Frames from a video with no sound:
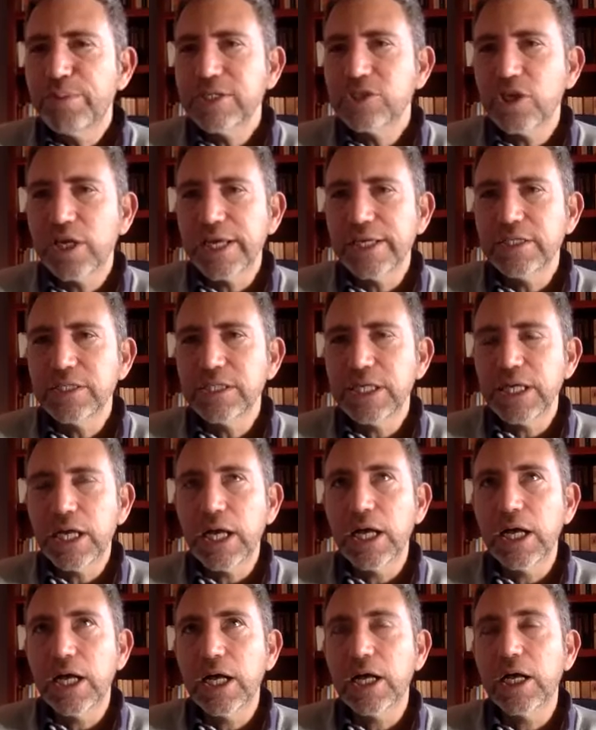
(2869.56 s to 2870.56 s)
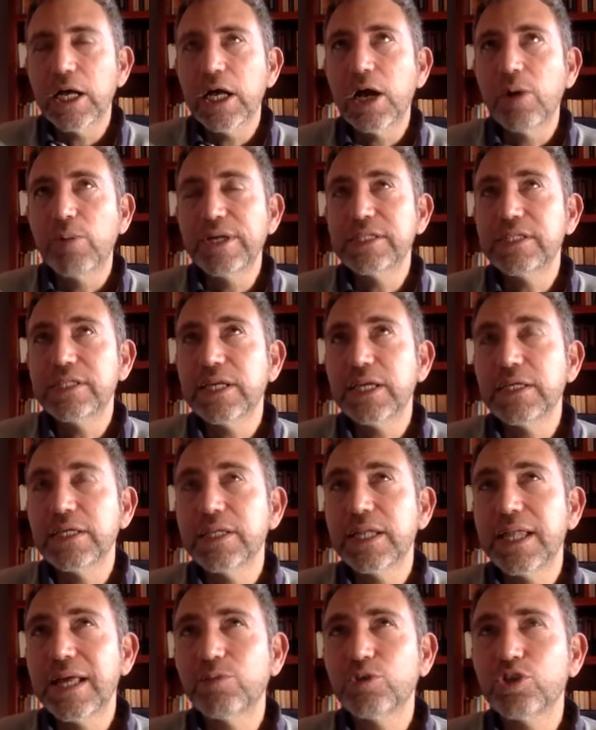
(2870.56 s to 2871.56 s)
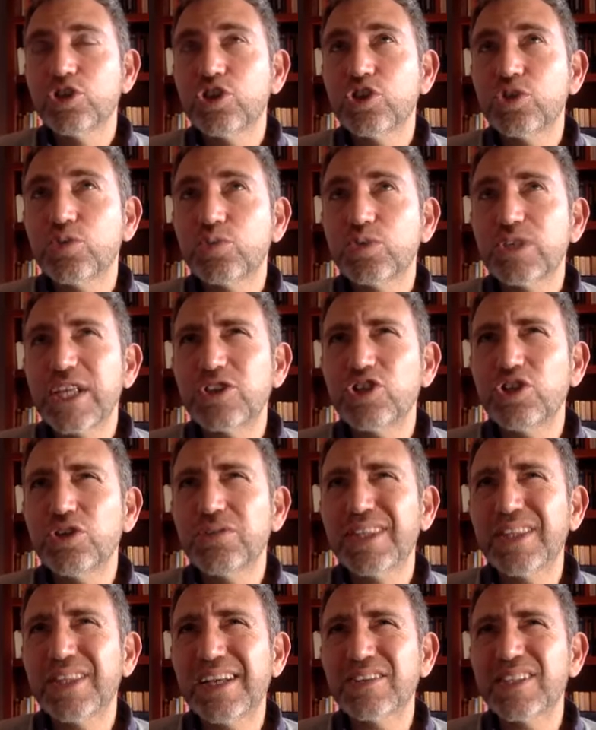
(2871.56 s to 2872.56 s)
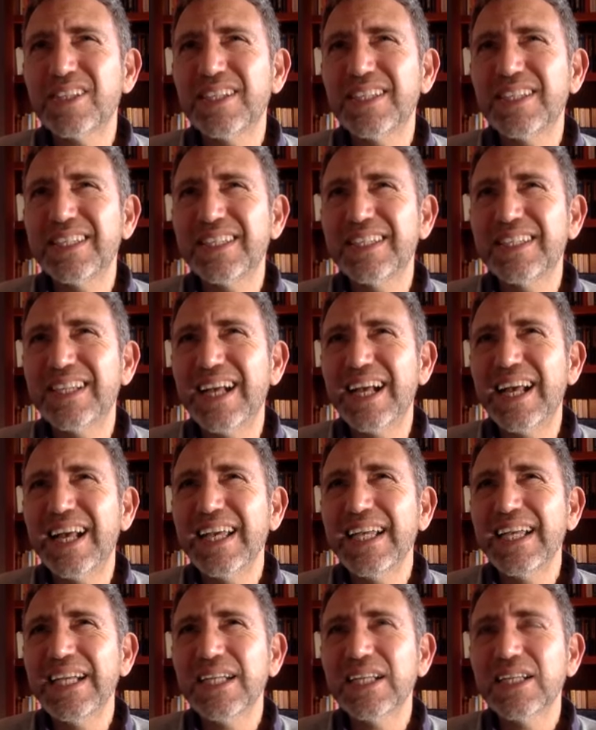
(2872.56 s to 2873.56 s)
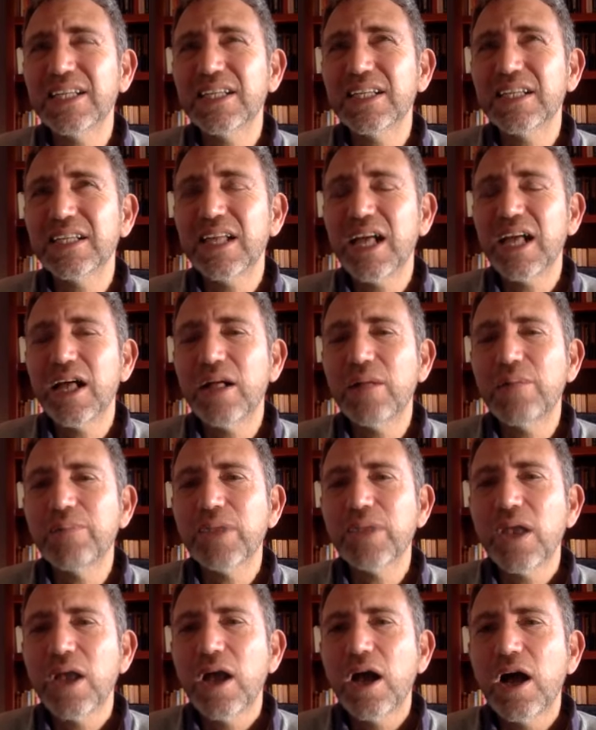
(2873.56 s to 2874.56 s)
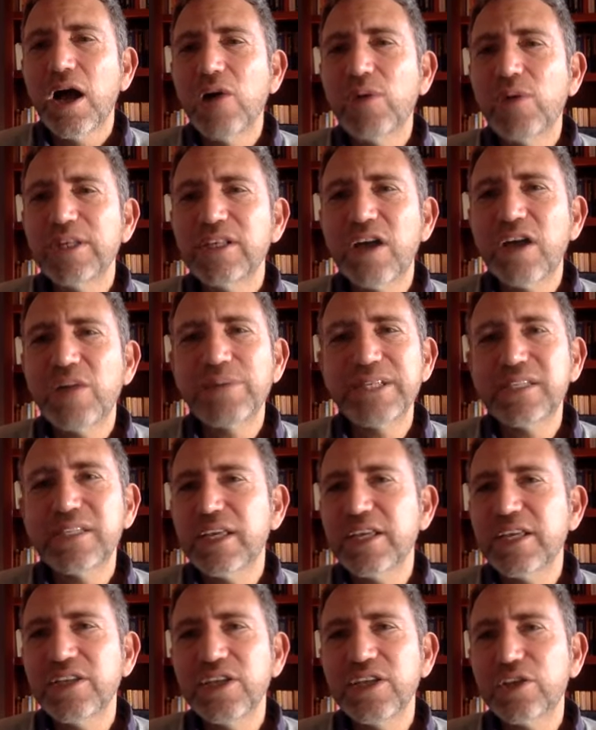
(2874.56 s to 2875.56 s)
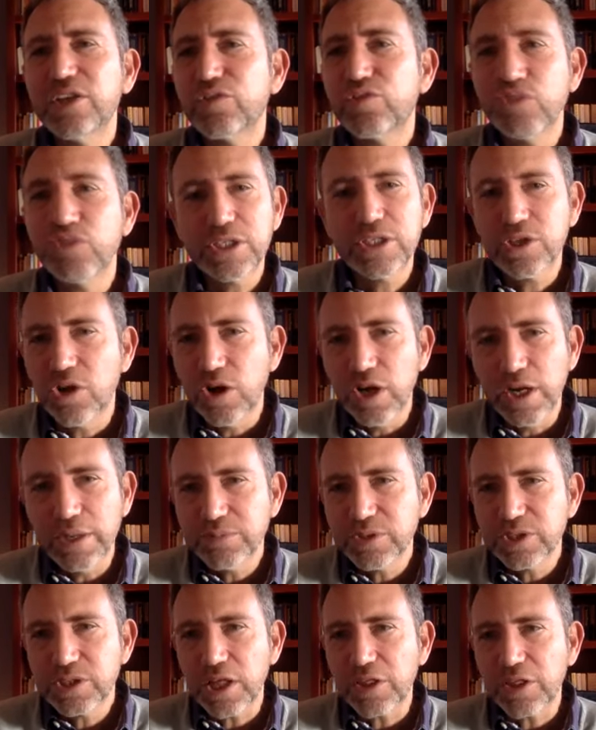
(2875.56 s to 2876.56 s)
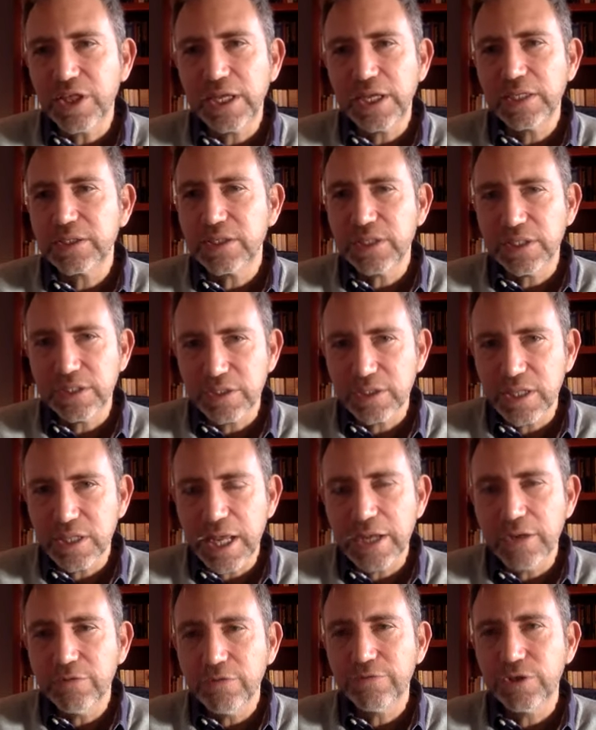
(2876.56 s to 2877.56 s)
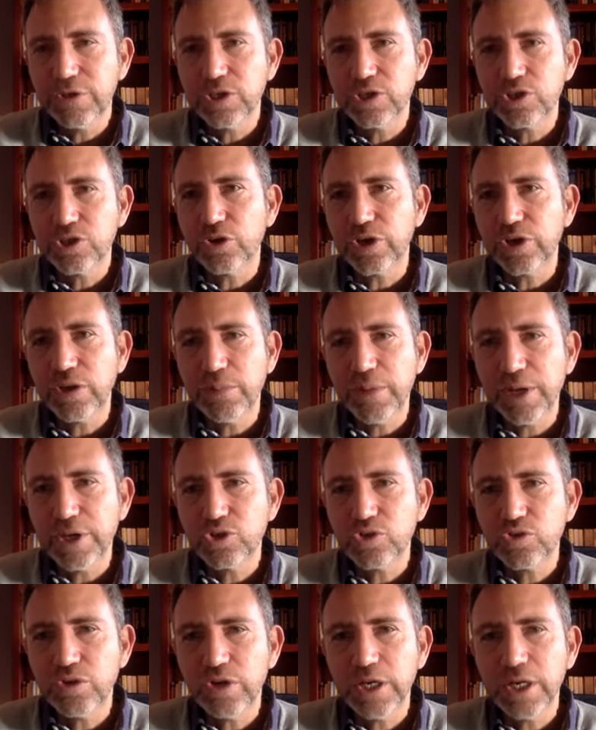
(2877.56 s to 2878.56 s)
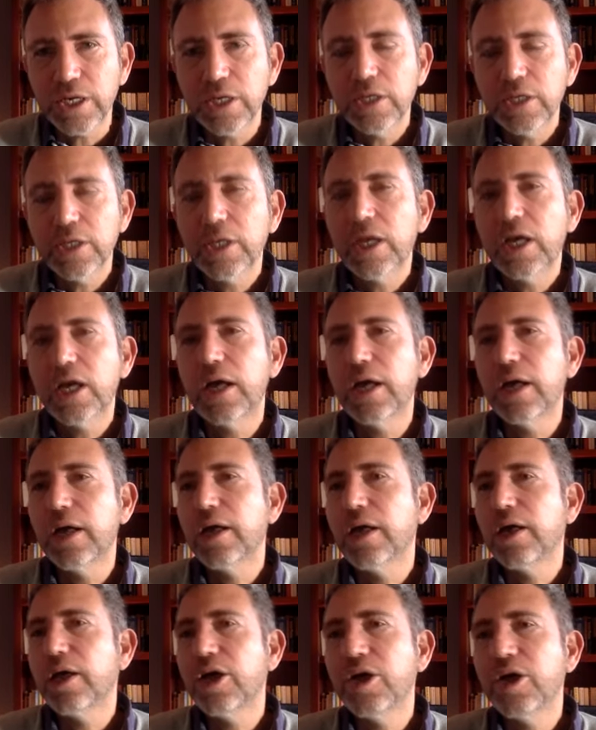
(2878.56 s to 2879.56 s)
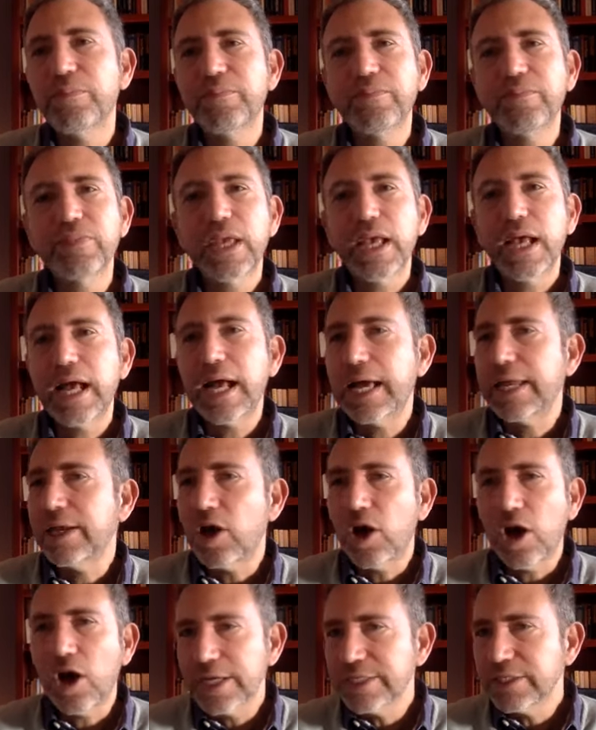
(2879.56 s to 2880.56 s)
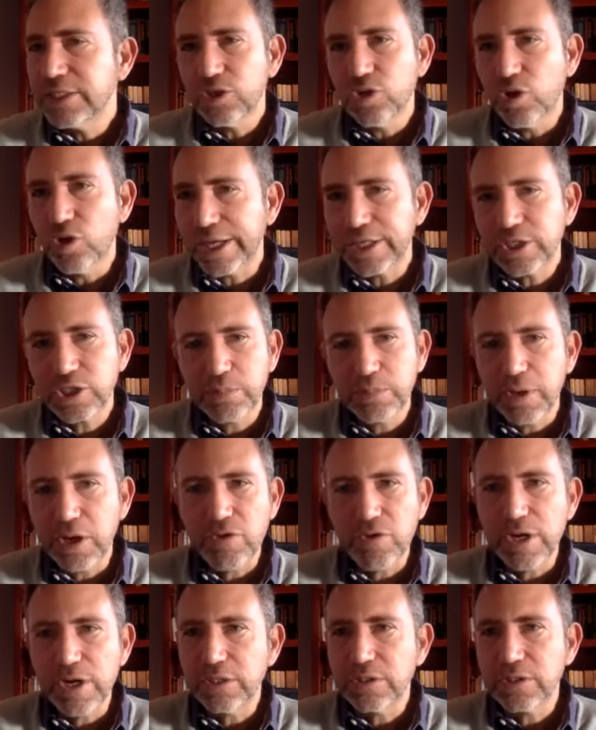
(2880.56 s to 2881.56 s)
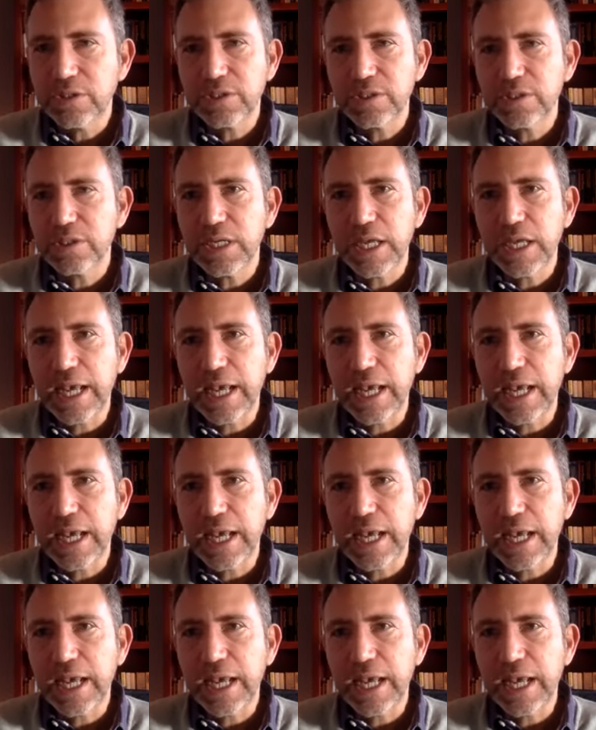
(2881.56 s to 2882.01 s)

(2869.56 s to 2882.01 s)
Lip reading: to India. I went to India. Was that 2008? I've been to India 3 times, I think, since then for this documentary. And I did not experience